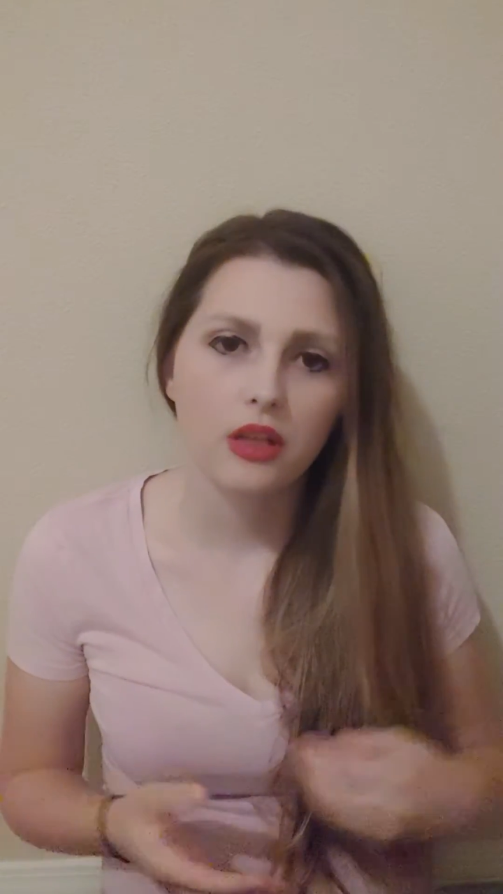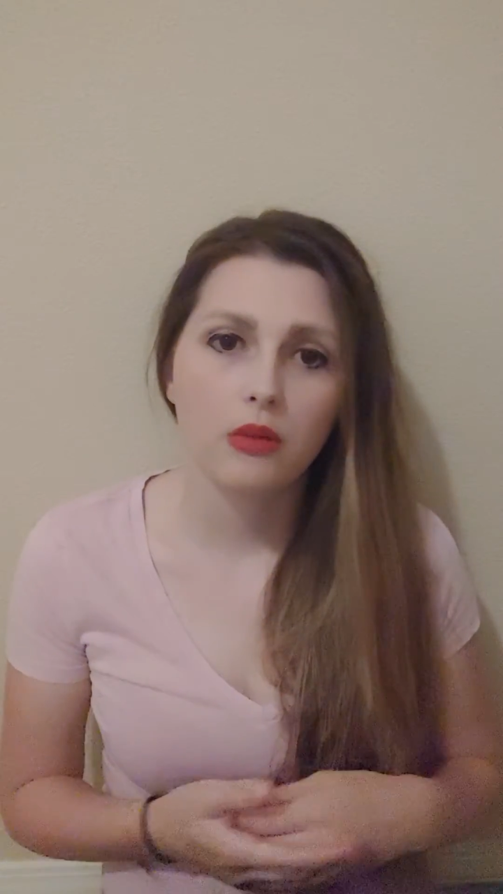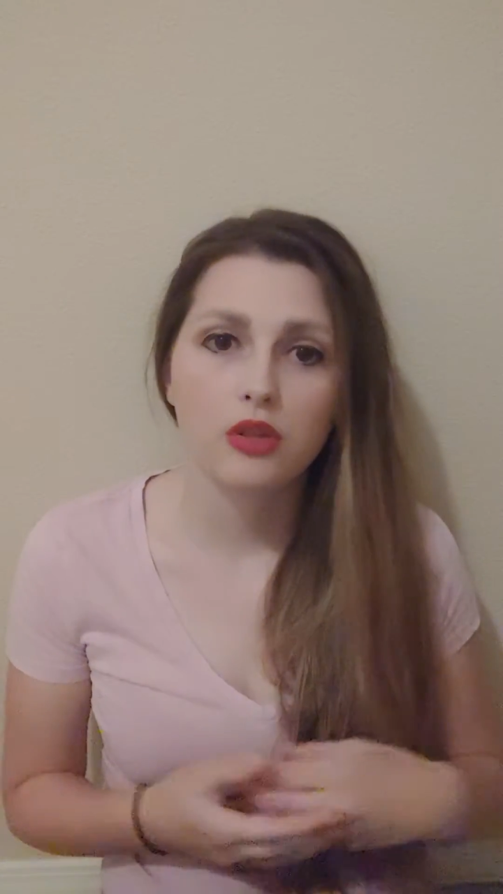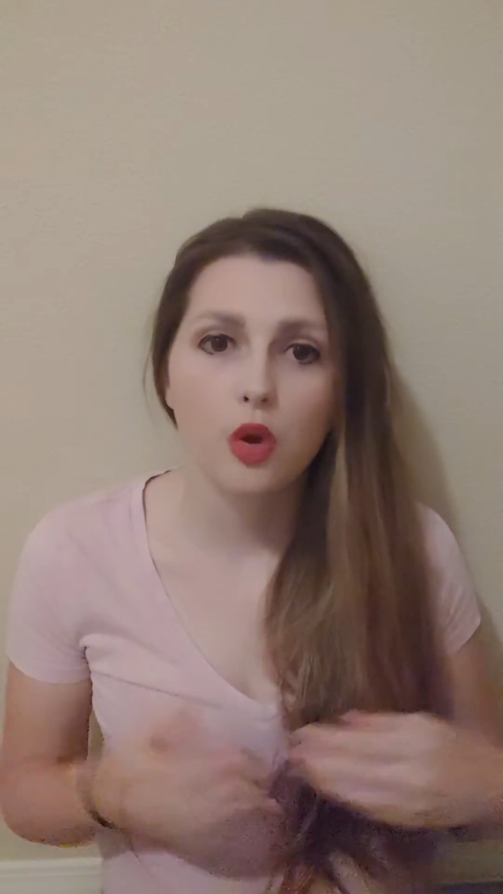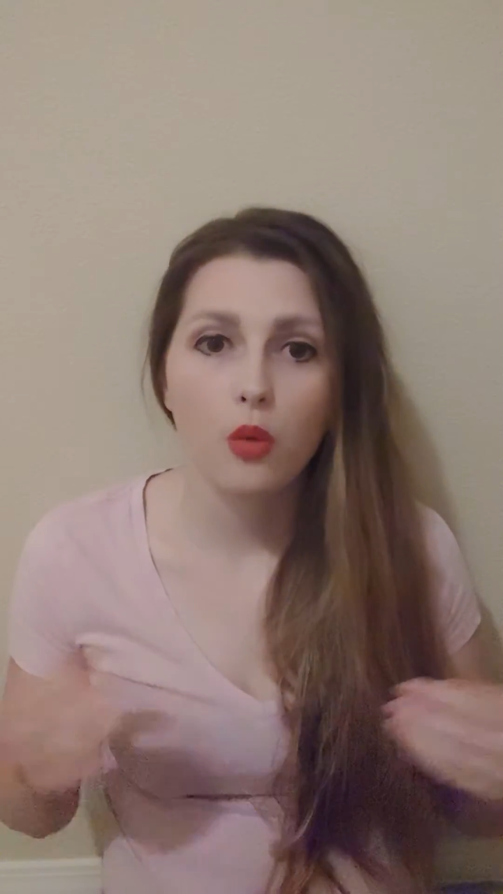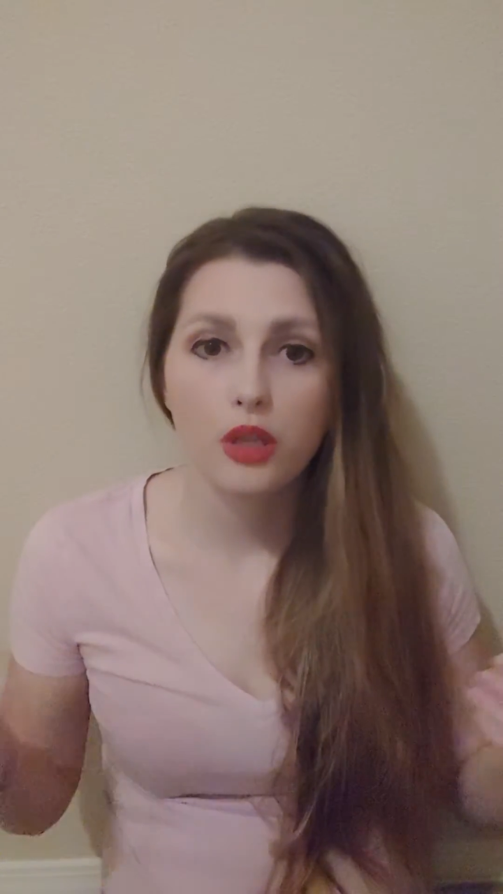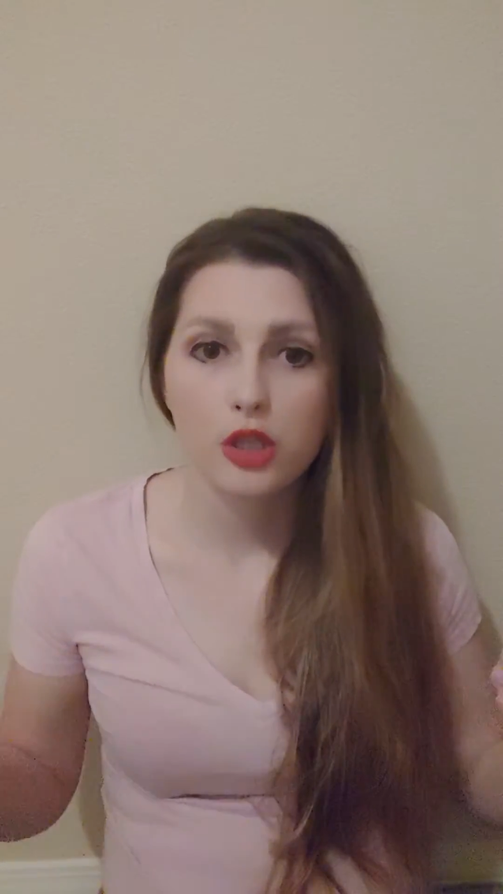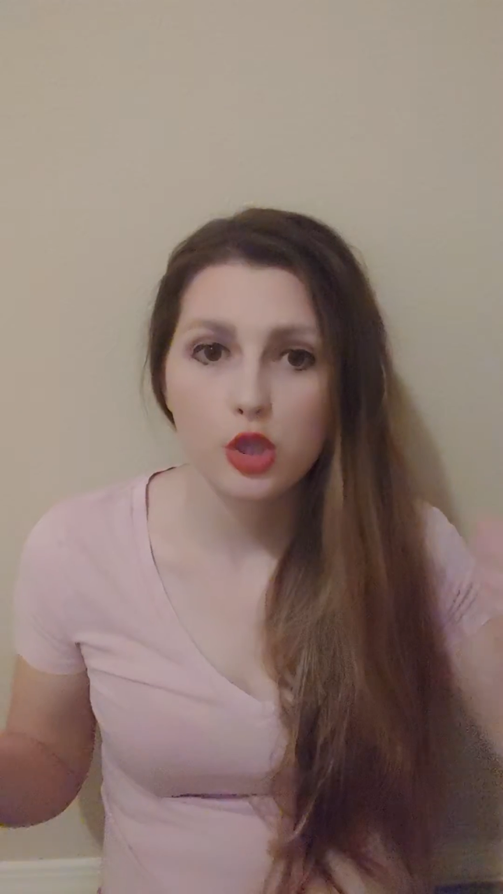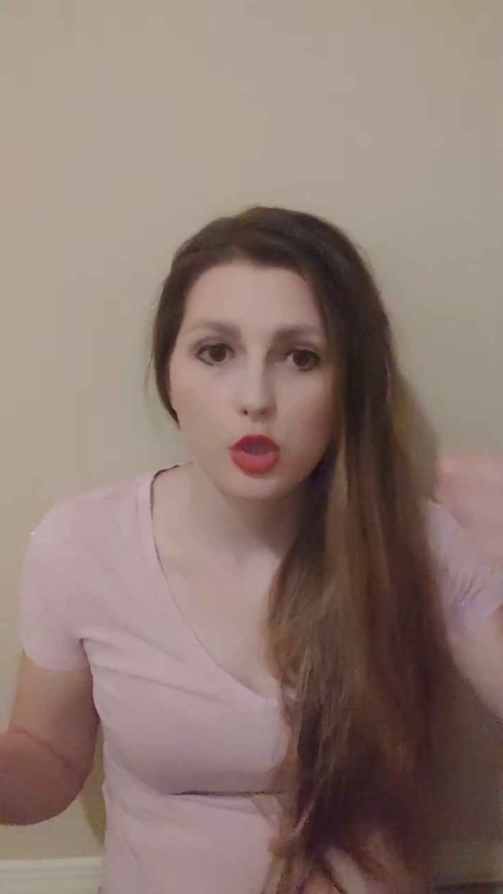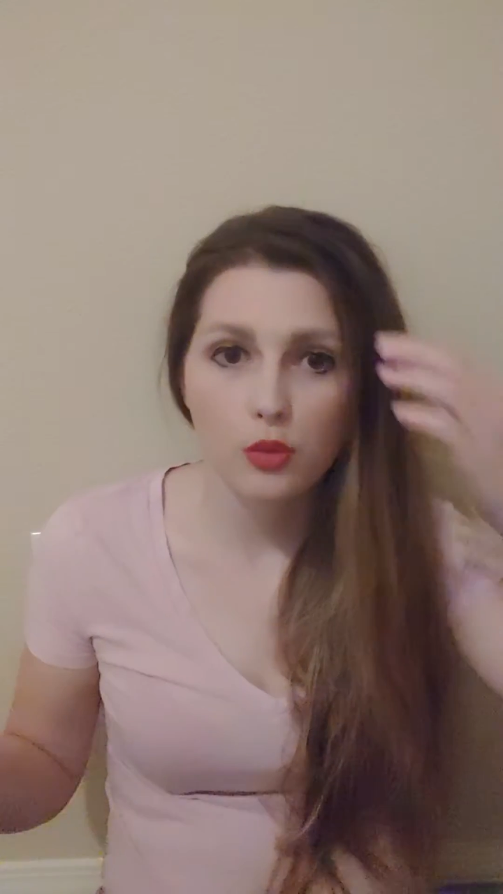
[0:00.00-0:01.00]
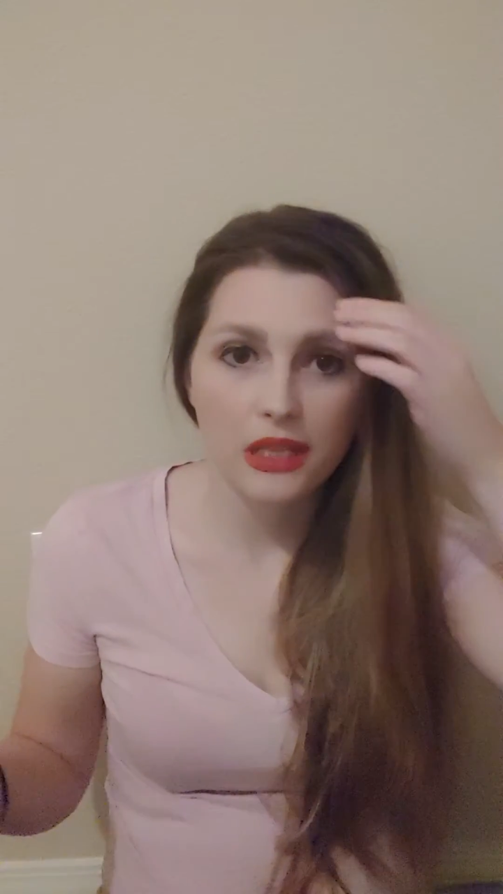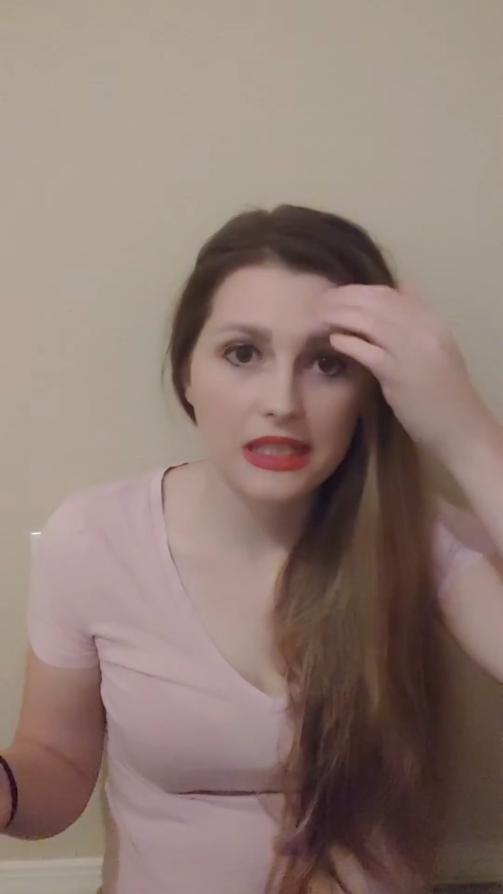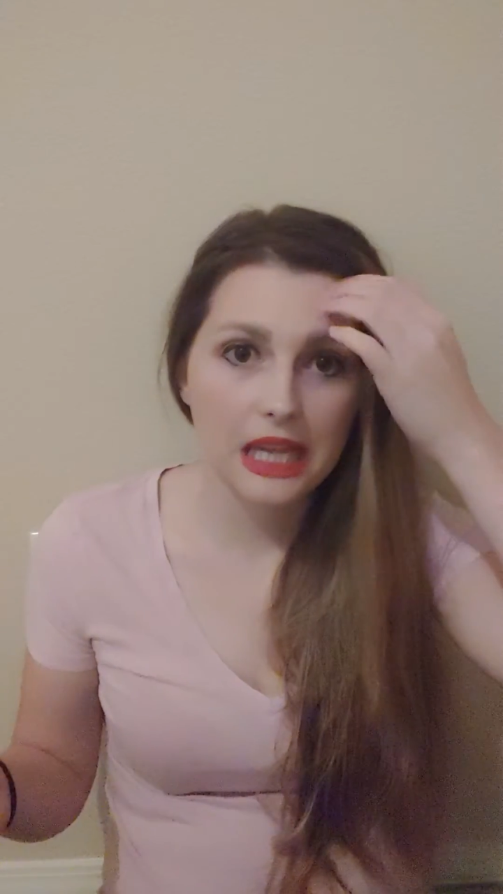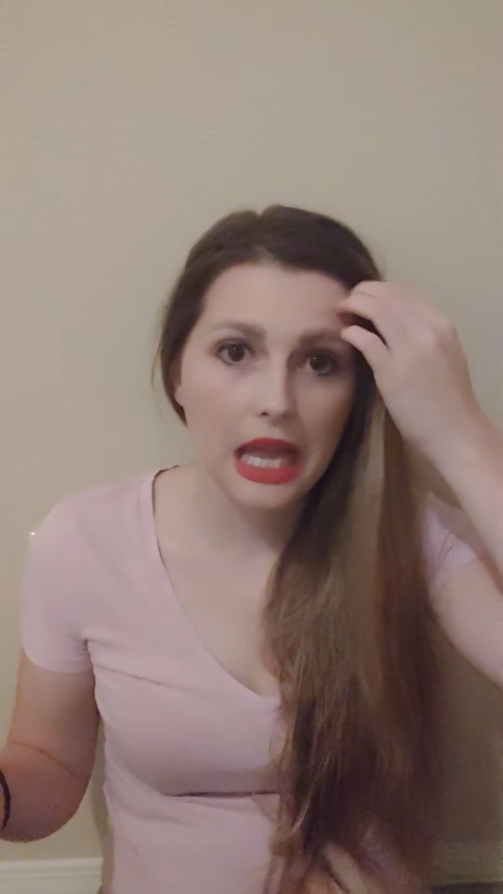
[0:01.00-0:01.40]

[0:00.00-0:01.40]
he was always 2 weeks